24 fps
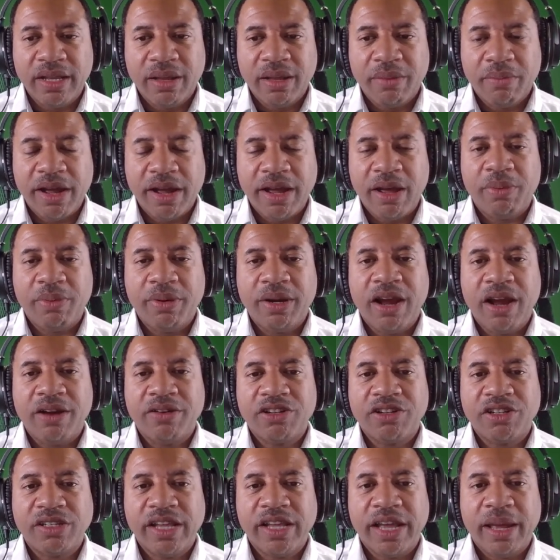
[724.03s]
by helping to
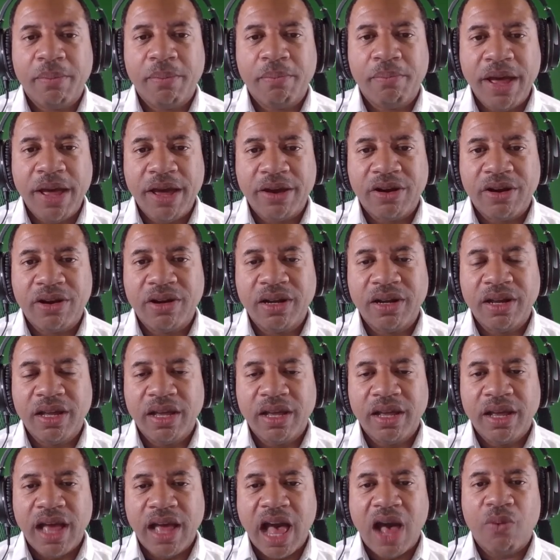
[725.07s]
understand better
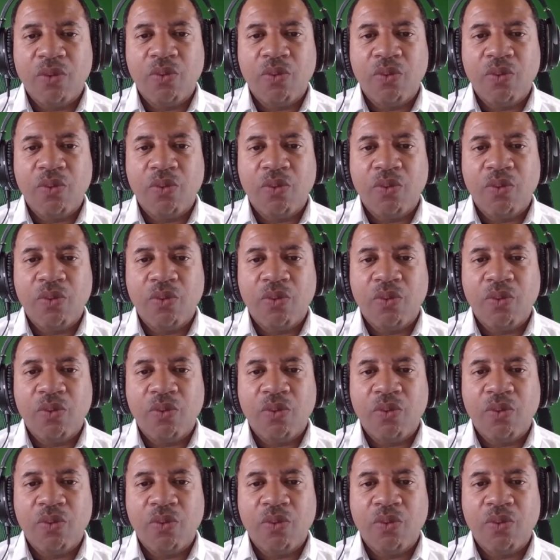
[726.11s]
how